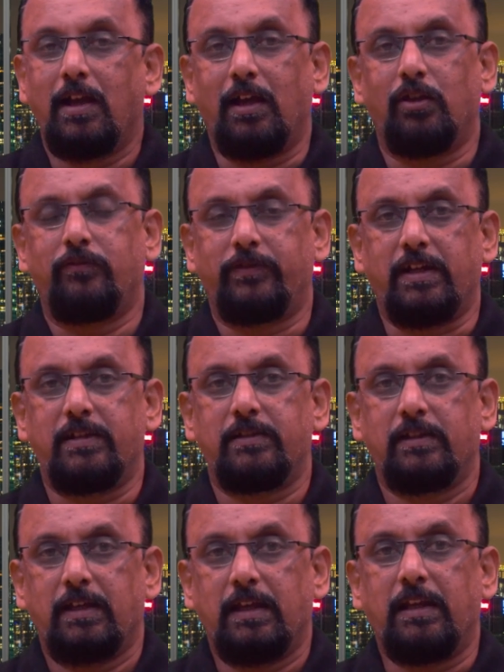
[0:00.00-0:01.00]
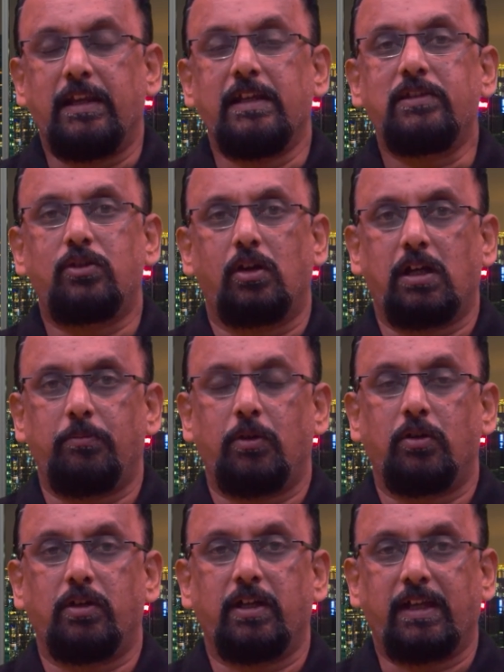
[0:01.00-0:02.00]
Hello friends, let's talk
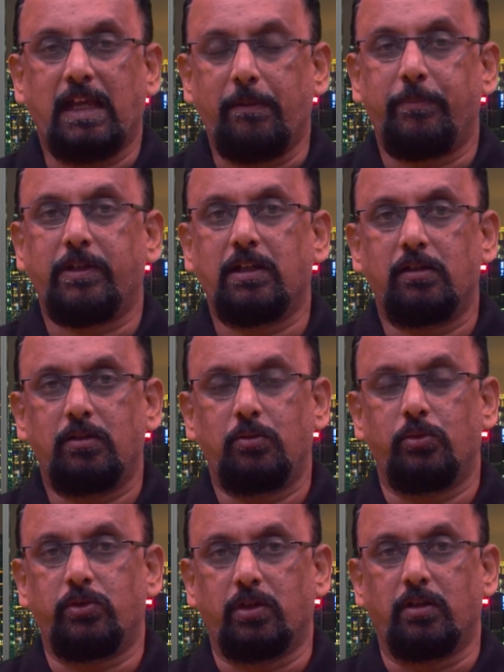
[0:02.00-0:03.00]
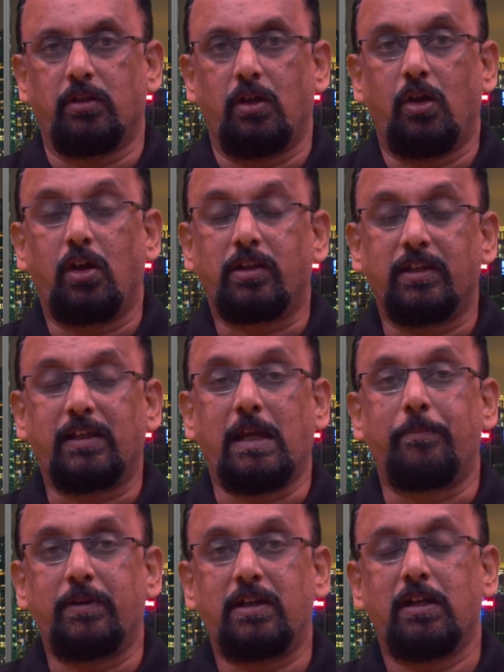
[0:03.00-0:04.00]
about the capital cushion or the
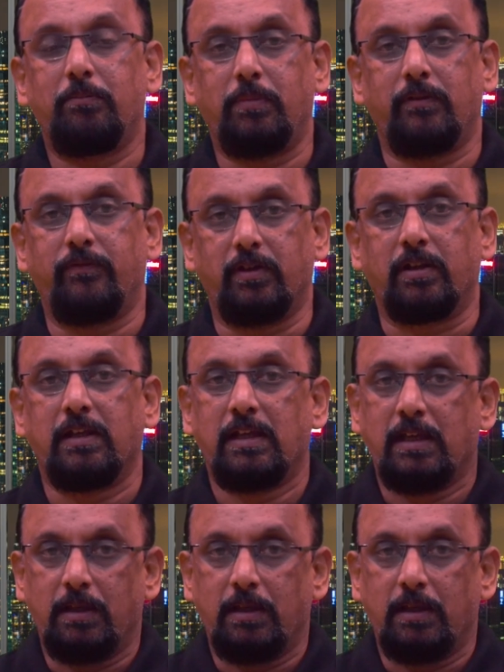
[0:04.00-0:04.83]
capital buffer